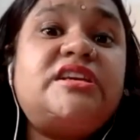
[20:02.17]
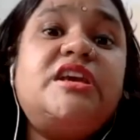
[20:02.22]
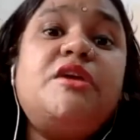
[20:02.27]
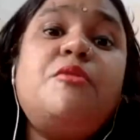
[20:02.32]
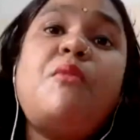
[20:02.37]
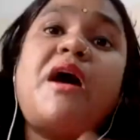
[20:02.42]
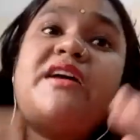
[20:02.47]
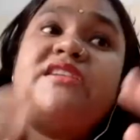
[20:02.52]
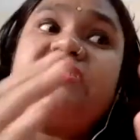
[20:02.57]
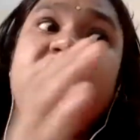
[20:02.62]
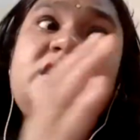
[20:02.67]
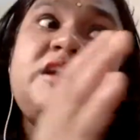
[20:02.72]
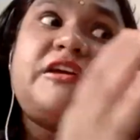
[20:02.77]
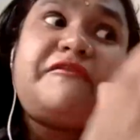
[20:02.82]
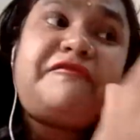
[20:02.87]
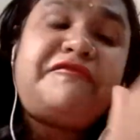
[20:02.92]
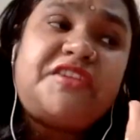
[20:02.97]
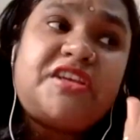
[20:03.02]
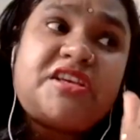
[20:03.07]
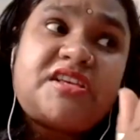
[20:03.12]
imagine
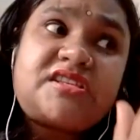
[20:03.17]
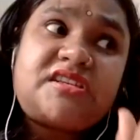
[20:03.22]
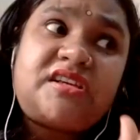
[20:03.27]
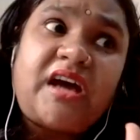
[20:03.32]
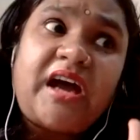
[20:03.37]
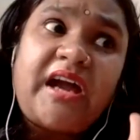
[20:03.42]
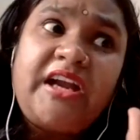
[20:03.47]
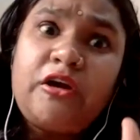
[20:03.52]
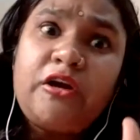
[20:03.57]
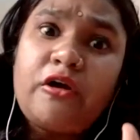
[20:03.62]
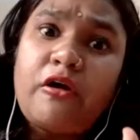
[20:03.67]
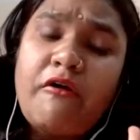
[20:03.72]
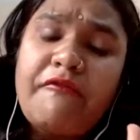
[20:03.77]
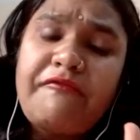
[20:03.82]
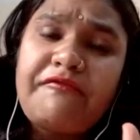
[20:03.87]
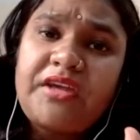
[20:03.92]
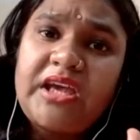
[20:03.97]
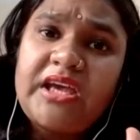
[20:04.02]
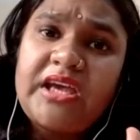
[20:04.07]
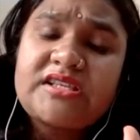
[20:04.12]
if this kind of
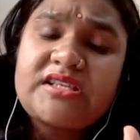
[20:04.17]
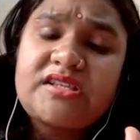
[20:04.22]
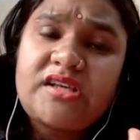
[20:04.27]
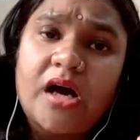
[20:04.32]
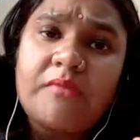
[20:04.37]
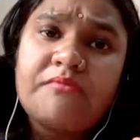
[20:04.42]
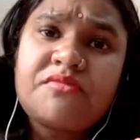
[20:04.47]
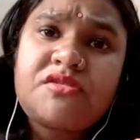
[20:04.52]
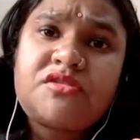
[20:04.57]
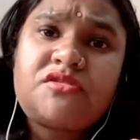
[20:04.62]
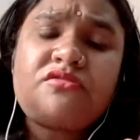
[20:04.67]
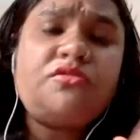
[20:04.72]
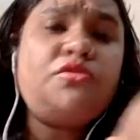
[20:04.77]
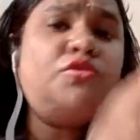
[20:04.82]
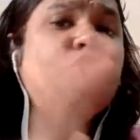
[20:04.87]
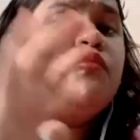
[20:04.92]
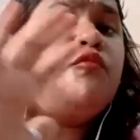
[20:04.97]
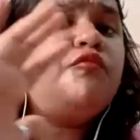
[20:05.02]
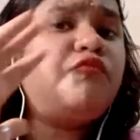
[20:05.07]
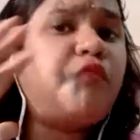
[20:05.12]
case comes to
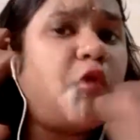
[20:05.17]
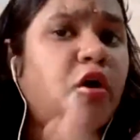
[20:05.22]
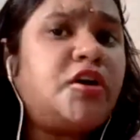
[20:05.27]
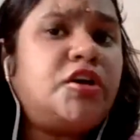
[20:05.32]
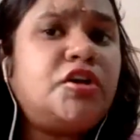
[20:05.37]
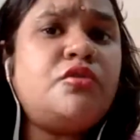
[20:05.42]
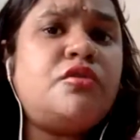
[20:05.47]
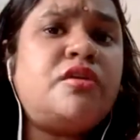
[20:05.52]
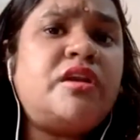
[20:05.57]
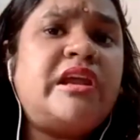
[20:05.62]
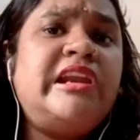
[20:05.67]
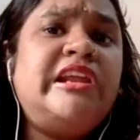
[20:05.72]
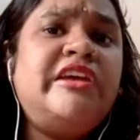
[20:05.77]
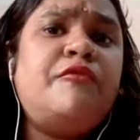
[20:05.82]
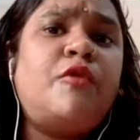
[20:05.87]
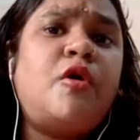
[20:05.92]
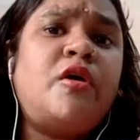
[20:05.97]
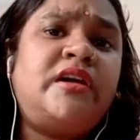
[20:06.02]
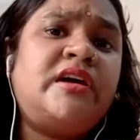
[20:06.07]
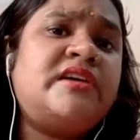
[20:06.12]
you, what you really
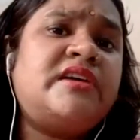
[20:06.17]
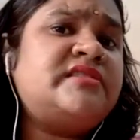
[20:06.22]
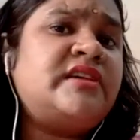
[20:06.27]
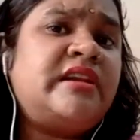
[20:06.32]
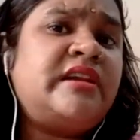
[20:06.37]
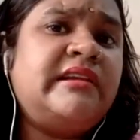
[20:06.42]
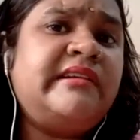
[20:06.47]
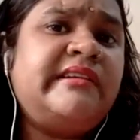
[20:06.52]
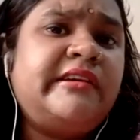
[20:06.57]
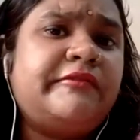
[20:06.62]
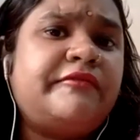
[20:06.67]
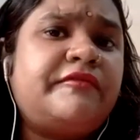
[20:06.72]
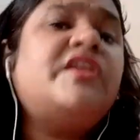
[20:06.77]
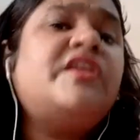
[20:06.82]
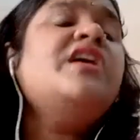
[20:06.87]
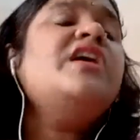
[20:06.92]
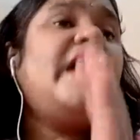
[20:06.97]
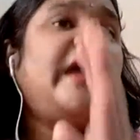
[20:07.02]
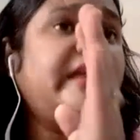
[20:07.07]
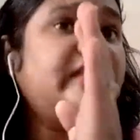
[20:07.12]
want as a relief,
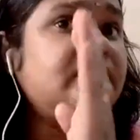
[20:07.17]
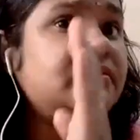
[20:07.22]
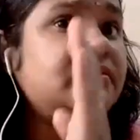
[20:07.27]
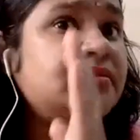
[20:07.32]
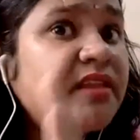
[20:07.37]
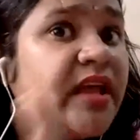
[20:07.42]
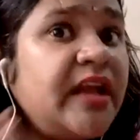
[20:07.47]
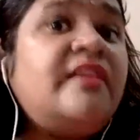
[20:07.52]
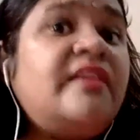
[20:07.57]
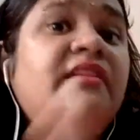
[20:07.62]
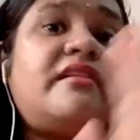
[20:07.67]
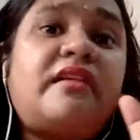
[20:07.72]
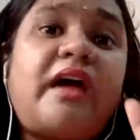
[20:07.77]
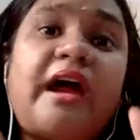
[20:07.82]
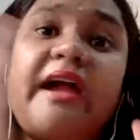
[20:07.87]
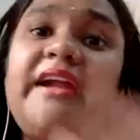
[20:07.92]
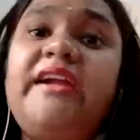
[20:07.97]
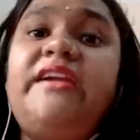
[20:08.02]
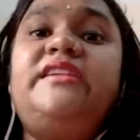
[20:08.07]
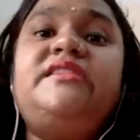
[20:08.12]
and then
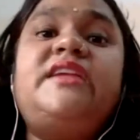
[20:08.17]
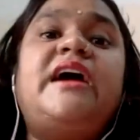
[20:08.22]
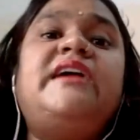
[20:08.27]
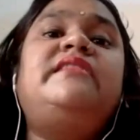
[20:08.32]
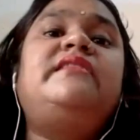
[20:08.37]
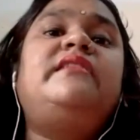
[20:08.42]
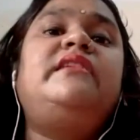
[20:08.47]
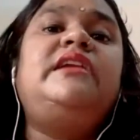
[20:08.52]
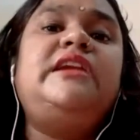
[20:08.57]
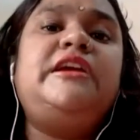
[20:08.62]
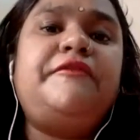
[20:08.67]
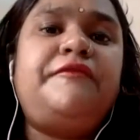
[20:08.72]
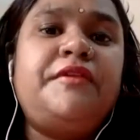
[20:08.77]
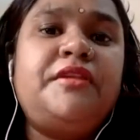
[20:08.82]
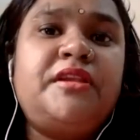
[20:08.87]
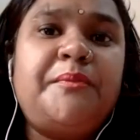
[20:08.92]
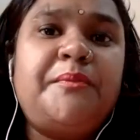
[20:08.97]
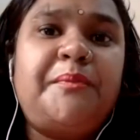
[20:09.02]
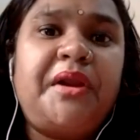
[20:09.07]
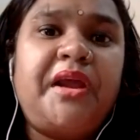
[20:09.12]
write that relief in
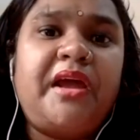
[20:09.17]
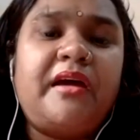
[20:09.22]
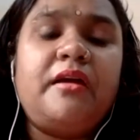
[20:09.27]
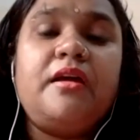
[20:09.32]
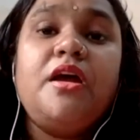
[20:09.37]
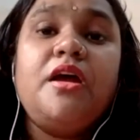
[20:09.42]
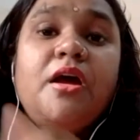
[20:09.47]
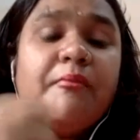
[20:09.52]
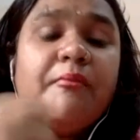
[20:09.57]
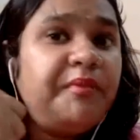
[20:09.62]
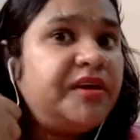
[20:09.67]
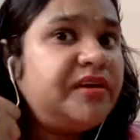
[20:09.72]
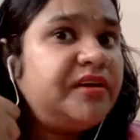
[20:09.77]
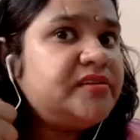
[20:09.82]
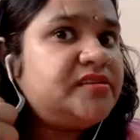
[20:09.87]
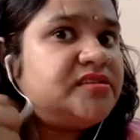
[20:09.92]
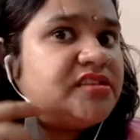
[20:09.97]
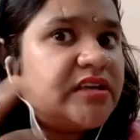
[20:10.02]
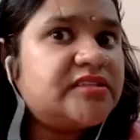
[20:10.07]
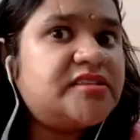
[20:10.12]
the prayer.
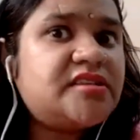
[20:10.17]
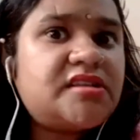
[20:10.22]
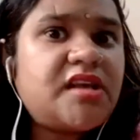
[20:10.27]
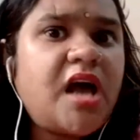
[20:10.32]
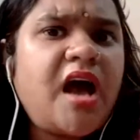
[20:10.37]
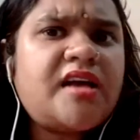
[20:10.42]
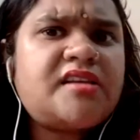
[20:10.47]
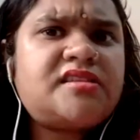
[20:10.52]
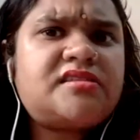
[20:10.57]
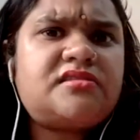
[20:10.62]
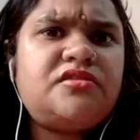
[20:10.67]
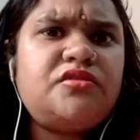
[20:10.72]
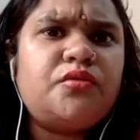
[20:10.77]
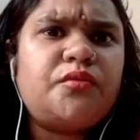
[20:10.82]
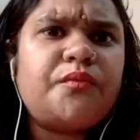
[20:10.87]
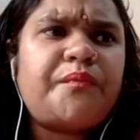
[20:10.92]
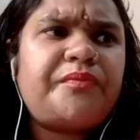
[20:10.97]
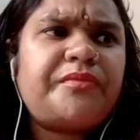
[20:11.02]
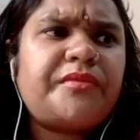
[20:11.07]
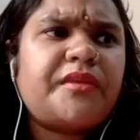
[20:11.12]
Because judges ask
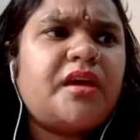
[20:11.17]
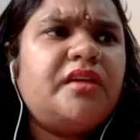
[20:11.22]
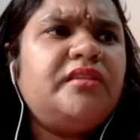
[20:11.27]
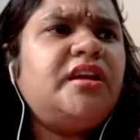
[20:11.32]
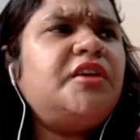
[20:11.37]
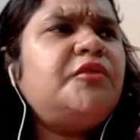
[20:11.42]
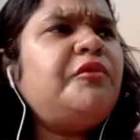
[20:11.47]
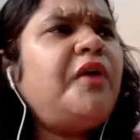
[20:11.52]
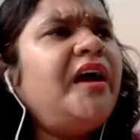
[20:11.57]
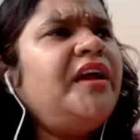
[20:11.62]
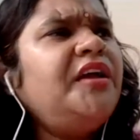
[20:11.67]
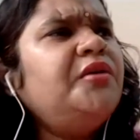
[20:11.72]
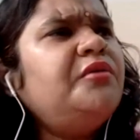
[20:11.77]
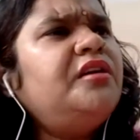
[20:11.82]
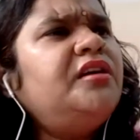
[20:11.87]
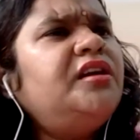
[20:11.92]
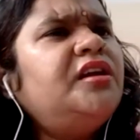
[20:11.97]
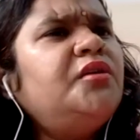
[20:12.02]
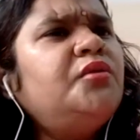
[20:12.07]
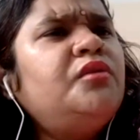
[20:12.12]
you that why you
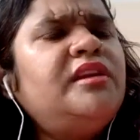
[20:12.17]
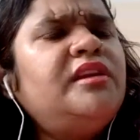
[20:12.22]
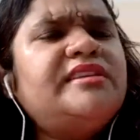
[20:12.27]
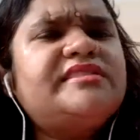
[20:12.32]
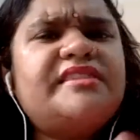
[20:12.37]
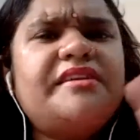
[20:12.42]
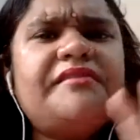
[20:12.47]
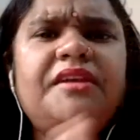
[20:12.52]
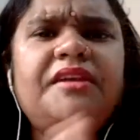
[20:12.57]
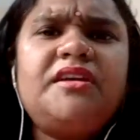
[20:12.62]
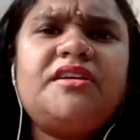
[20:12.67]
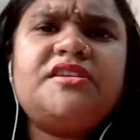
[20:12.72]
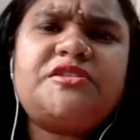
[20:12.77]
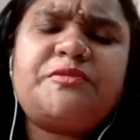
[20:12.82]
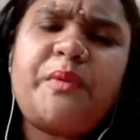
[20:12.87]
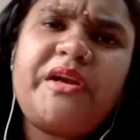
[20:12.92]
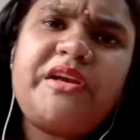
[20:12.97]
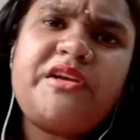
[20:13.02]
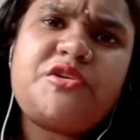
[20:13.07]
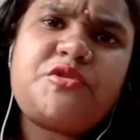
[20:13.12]
written only 7 years
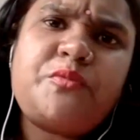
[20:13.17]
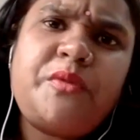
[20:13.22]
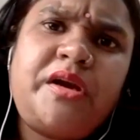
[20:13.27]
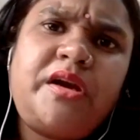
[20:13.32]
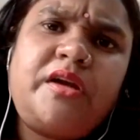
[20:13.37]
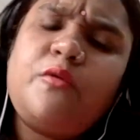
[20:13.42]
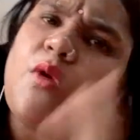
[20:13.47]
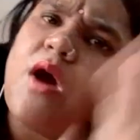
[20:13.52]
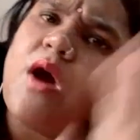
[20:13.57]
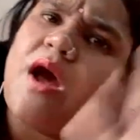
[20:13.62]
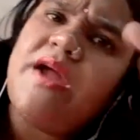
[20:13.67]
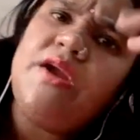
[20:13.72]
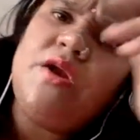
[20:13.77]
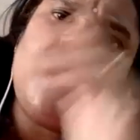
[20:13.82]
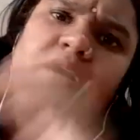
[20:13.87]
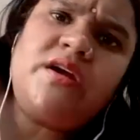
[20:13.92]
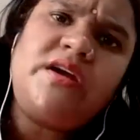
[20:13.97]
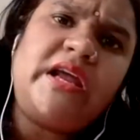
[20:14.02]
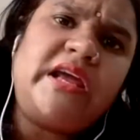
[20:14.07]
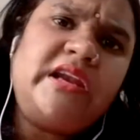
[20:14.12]
punishment, why
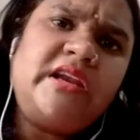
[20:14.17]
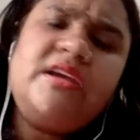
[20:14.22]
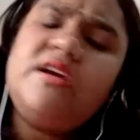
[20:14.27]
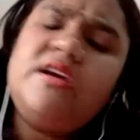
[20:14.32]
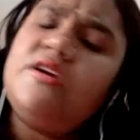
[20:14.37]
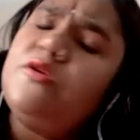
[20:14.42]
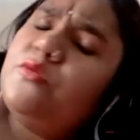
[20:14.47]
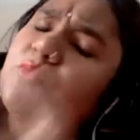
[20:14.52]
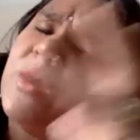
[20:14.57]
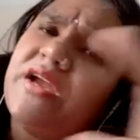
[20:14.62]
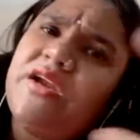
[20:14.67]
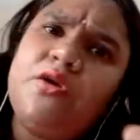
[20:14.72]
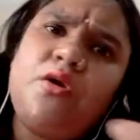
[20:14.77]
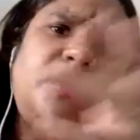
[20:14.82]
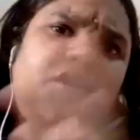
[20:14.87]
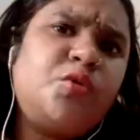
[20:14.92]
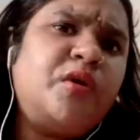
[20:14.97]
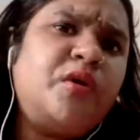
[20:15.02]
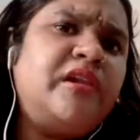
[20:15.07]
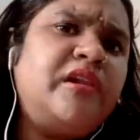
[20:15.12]
not 10 year, why
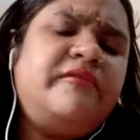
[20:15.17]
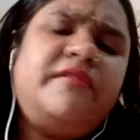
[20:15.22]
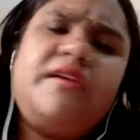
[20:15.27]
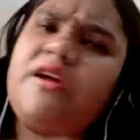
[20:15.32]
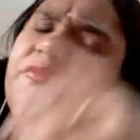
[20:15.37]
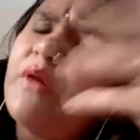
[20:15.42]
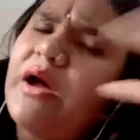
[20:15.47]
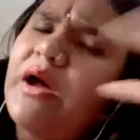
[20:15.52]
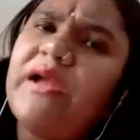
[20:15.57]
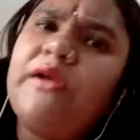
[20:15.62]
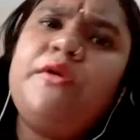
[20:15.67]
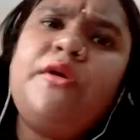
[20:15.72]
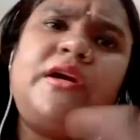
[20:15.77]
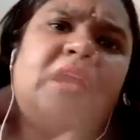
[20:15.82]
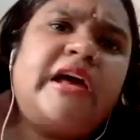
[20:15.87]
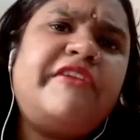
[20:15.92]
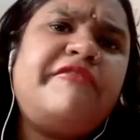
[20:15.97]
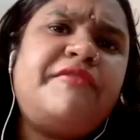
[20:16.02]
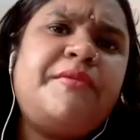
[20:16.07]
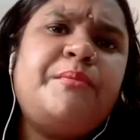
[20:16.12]
not 12 year, why not
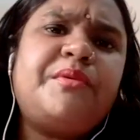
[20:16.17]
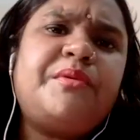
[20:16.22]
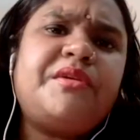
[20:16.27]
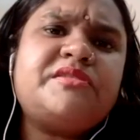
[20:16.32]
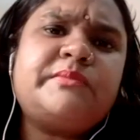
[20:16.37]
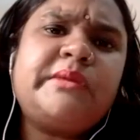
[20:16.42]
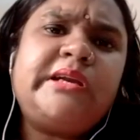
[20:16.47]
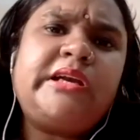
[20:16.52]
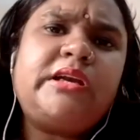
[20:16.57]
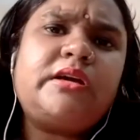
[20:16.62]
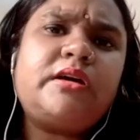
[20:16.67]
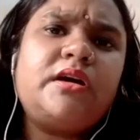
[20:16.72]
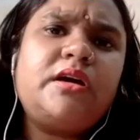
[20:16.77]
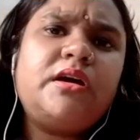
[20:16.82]
life imprisonment?